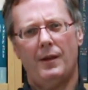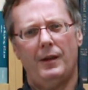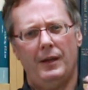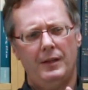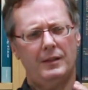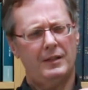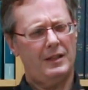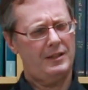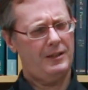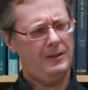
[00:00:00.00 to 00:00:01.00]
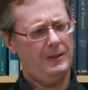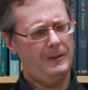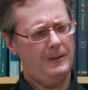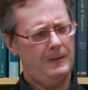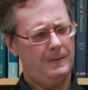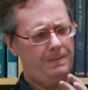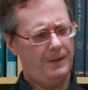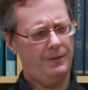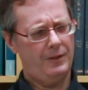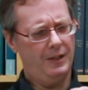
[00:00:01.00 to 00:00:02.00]
In the
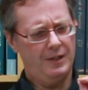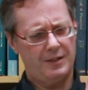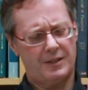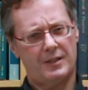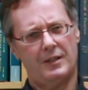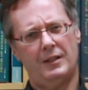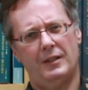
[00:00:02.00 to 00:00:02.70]
1950s,